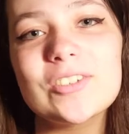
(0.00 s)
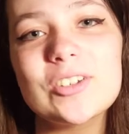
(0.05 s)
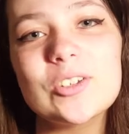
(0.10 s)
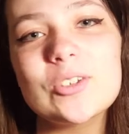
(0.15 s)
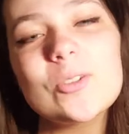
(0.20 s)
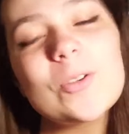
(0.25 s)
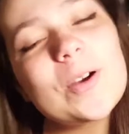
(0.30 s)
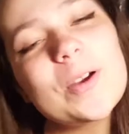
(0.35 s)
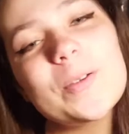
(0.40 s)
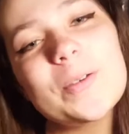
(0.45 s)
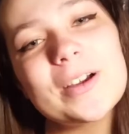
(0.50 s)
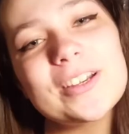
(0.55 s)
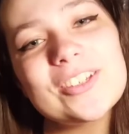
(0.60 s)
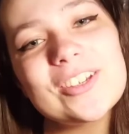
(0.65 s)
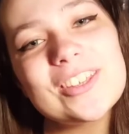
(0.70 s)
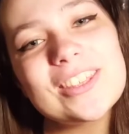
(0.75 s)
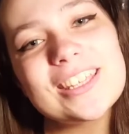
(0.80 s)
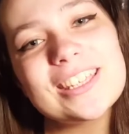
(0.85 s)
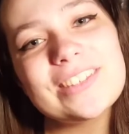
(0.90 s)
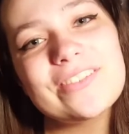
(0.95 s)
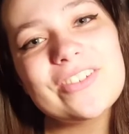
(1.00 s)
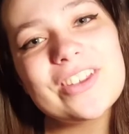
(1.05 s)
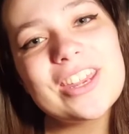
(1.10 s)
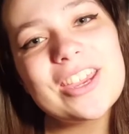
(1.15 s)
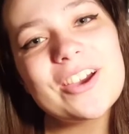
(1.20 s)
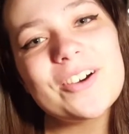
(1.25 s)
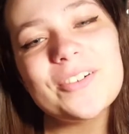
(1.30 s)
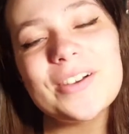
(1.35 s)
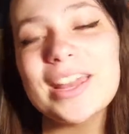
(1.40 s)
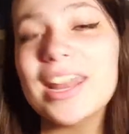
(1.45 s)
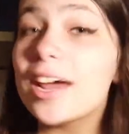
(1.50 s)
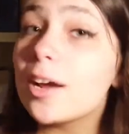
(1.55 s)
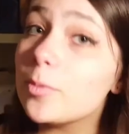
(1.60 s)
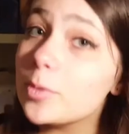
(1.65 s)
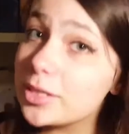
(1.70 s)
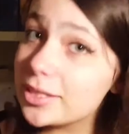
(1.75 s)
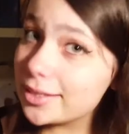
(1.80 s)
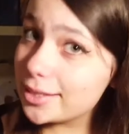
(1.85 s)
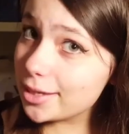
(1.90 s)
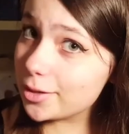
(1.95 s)
have enjoyed watching this video, and I
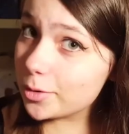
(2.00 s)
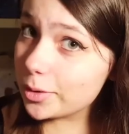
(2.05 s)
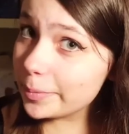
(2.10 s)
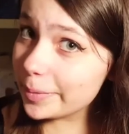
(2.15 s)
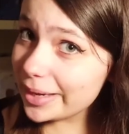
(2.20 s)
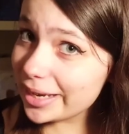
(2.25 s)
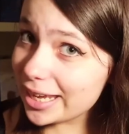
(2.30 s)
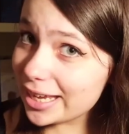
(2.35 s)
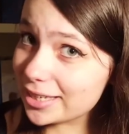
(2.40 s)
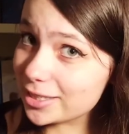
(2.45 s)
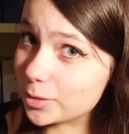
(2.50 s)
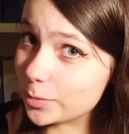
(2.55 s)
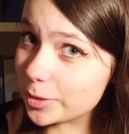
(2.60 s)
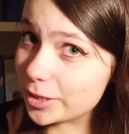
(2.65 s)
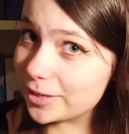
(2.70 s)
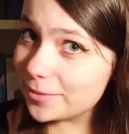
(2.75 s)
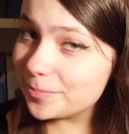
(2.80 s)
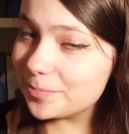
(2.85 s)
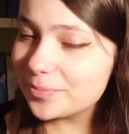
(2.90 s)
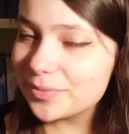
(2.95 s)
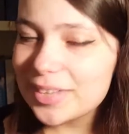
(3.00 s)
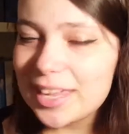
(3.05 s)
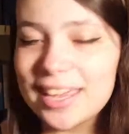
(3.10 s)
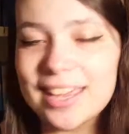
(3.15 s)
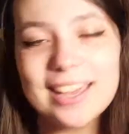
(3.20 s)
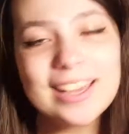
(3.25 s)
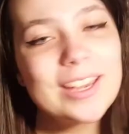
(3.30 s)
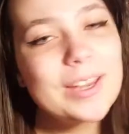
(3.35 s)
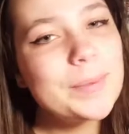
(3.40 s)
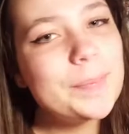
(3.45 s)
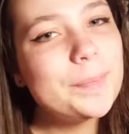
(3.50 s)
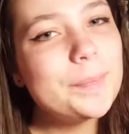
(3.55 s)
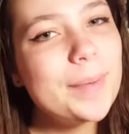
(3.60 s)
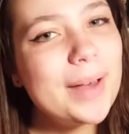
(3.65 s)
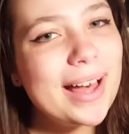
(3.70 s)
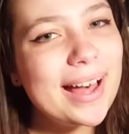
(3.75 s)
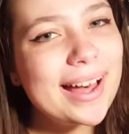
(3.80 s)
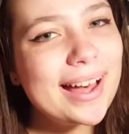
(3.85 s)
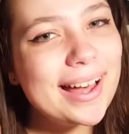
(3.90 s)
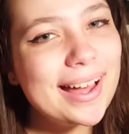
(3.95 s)
will see you in my next one.
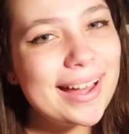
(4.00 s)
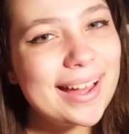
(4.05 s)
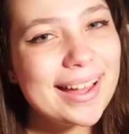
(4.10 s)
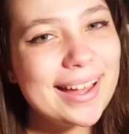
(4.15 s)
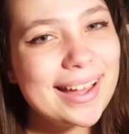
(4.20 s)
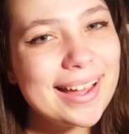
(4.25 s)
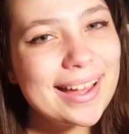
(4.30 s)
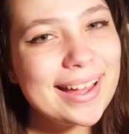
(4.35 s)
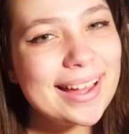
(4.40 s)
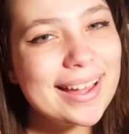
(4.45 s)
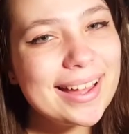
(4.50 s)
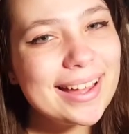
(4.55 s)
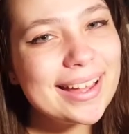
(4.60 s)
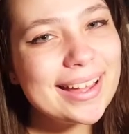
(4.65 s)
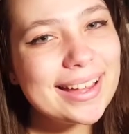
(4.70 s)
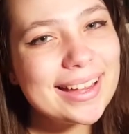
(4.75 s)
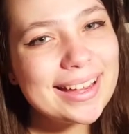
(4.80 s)
Goodbye!